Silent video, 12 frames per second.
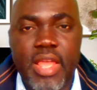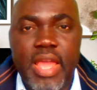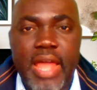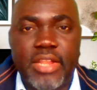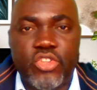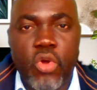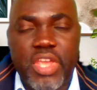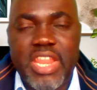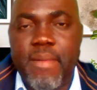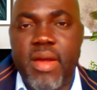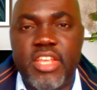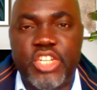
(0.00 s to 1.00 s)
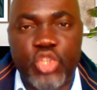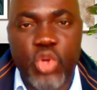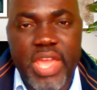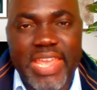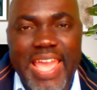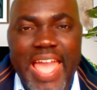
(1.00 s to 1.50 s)
and talking about the
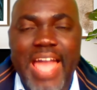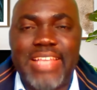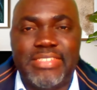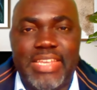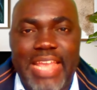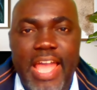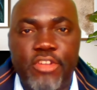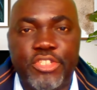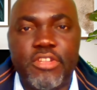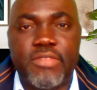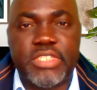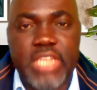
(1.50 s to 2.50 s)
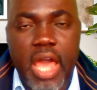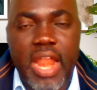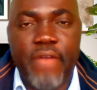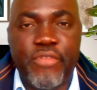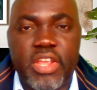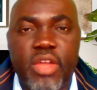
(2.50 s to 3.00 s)
Troika as the country of South
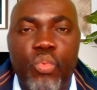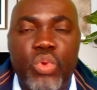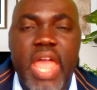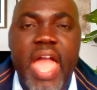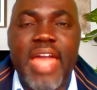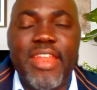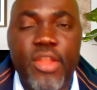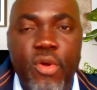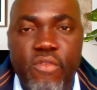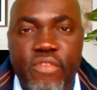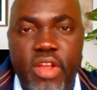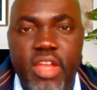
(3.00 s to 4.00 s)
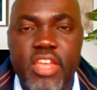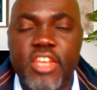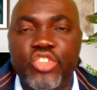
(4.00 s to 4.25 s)
Africa would hand over